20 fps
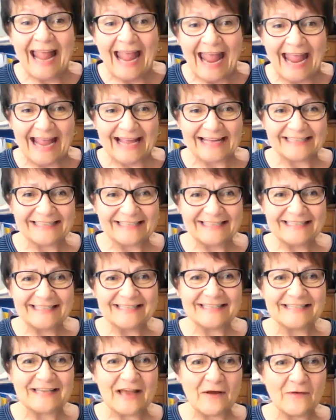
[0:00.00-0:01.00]
And
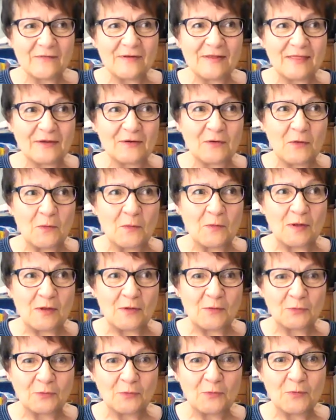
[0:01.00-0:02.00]
sorry they're going
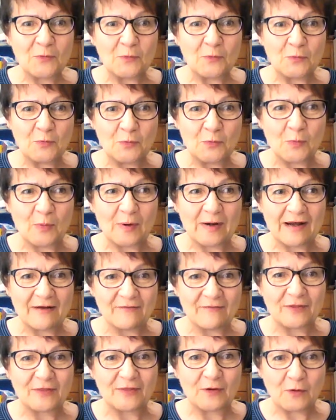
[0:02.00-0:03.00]
through
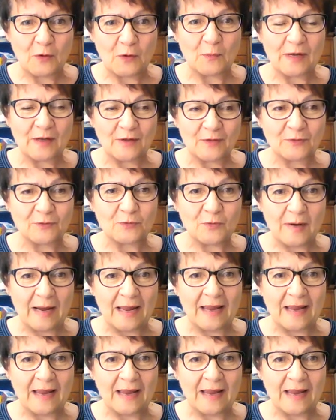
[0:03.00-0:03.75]
whatever they're going through,